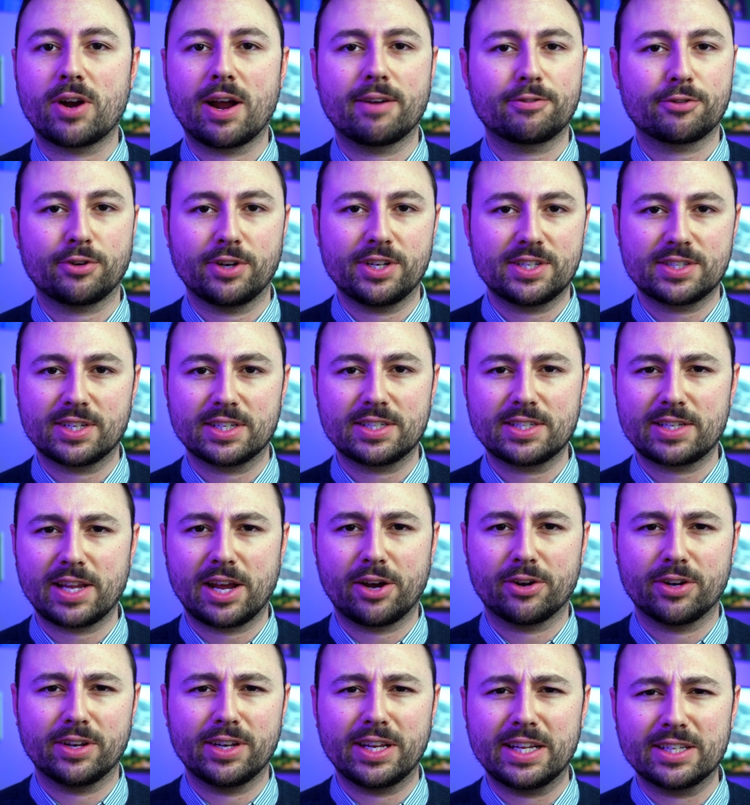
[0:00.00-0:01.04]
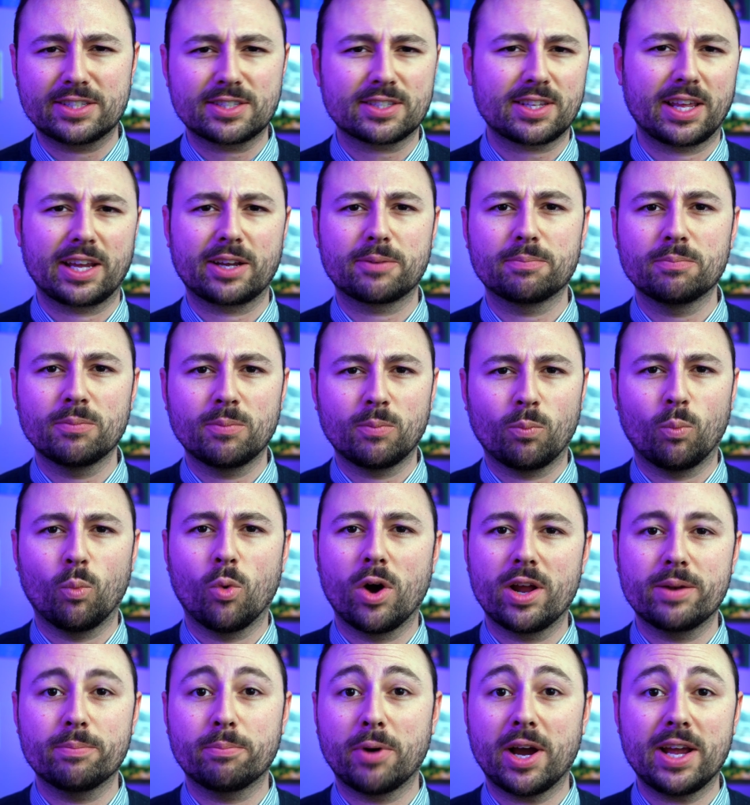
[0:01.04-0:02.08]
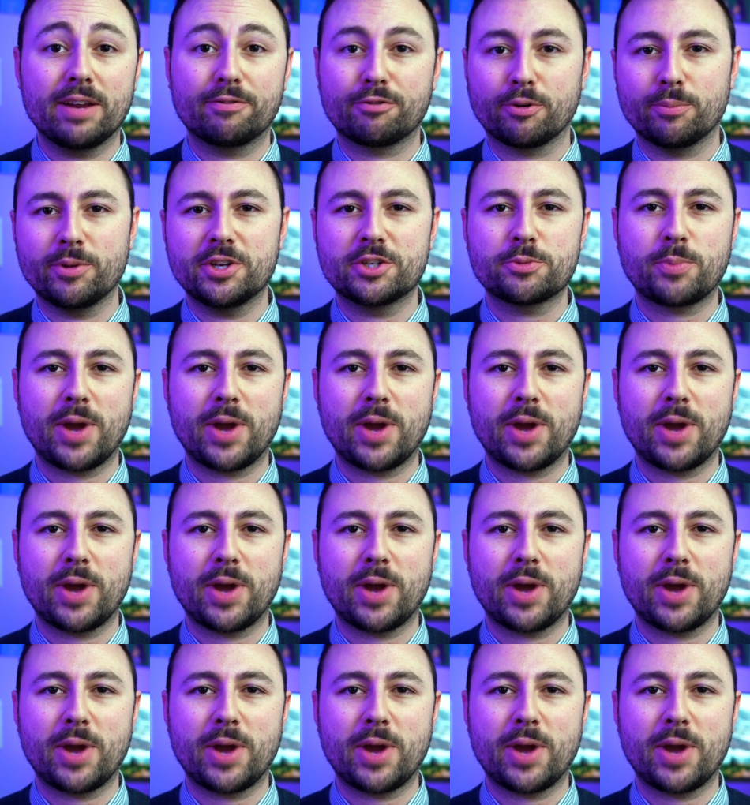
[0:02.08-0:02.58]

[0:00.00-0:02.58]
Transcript: after he sits down and eats like one bite from each